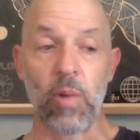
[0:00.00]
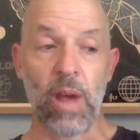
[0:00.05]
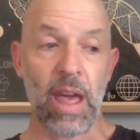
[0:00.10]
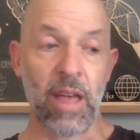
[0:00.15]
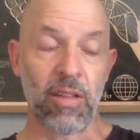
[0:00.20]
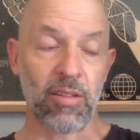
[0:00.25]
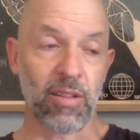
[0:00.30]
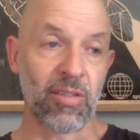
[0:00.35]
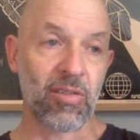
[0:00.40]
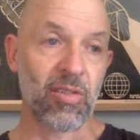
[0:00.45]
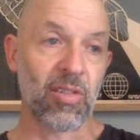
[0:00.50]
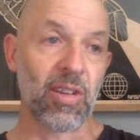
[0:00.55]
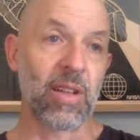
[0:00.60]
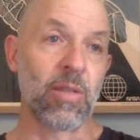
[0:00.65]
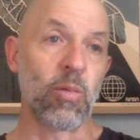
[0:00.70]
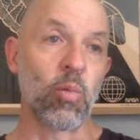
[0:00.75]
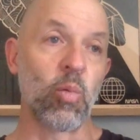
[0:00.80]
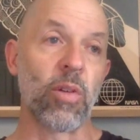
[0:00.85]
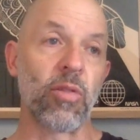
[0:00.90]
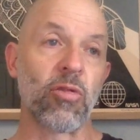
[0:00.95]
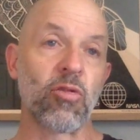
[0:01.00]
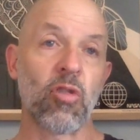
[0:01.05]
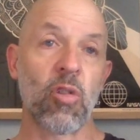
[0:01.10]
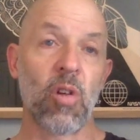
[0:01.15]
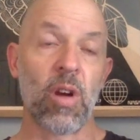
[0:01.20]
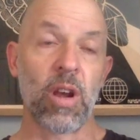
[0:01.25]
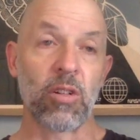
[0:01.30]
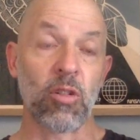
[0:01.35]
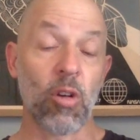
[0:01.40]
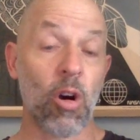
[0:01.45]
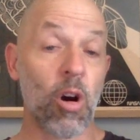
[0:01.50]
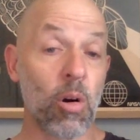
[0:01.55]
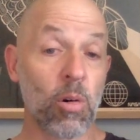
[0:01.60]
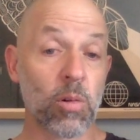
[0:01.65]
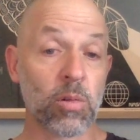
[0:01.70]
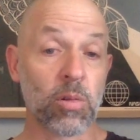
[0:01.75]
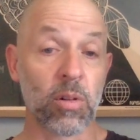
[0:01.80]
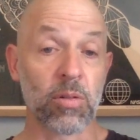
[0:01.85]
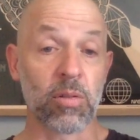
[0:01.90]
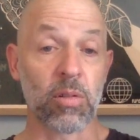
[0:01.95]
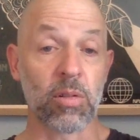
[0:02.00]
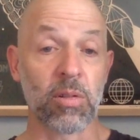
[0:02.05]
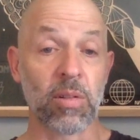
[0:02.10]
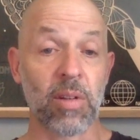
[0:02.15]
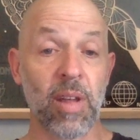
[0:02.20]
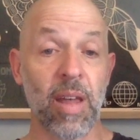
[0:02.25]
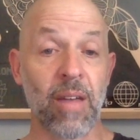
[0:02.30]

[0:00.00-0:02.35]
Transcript: as I said, with trying to hold on to